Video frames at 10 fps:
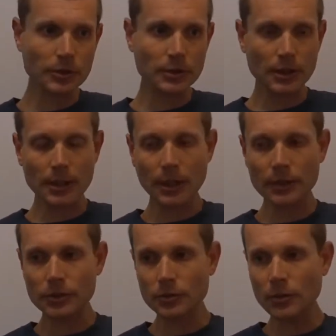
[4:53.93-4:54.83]
in high
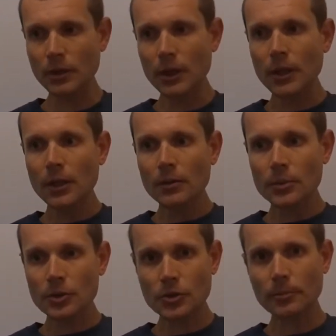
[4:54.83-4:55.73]
school,
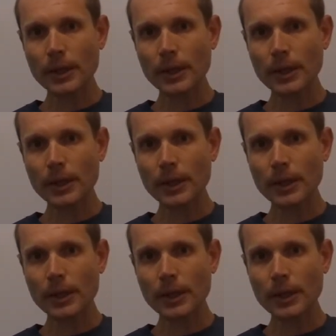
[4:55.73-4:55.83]
Mr.